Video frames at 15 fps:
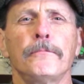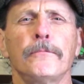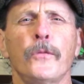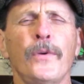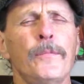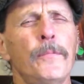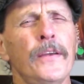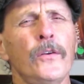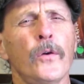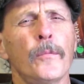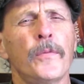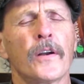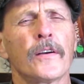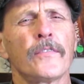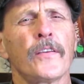we'd been to a
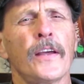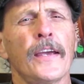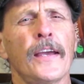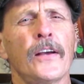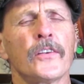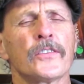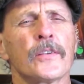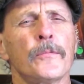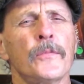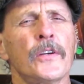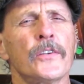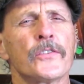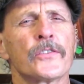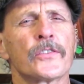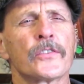butterfly house, I'm
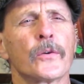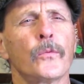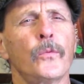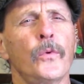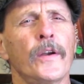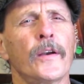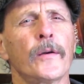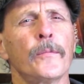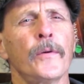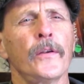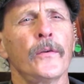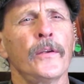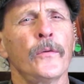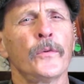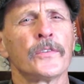not sure where, but
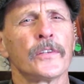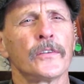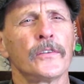it was a